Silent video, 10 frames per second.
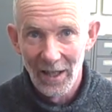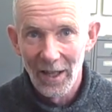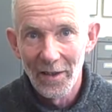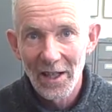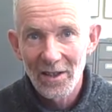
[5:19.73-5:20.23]

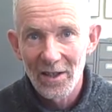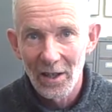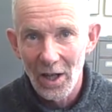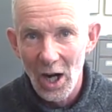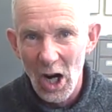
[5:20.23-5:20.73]
And that's the
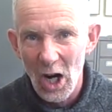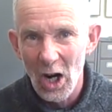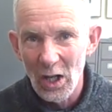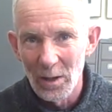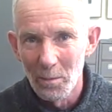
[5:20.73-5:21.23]

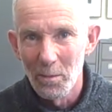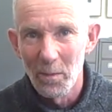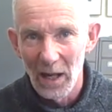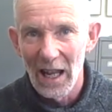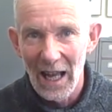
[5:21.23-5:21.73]
hard,
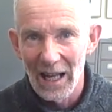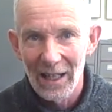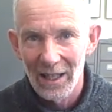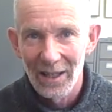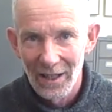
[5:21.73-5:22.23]

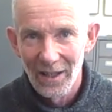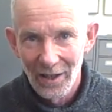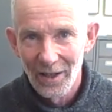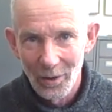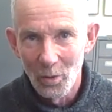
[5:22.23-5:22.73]
black
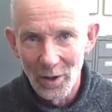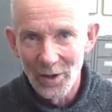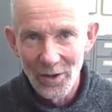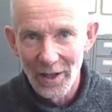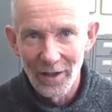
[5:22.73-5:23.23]

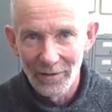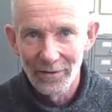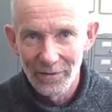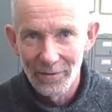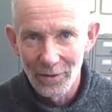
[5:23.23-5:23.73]
ones that
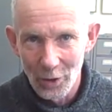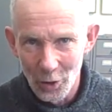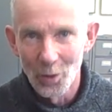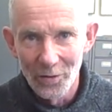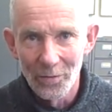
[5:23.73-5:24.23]
are
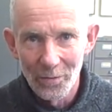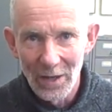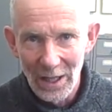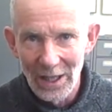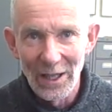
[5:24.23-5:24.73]
good
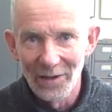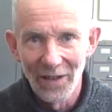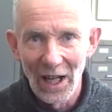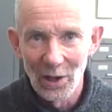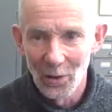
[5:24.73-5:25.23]
heat
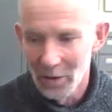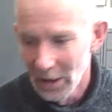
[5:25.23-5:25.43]
value.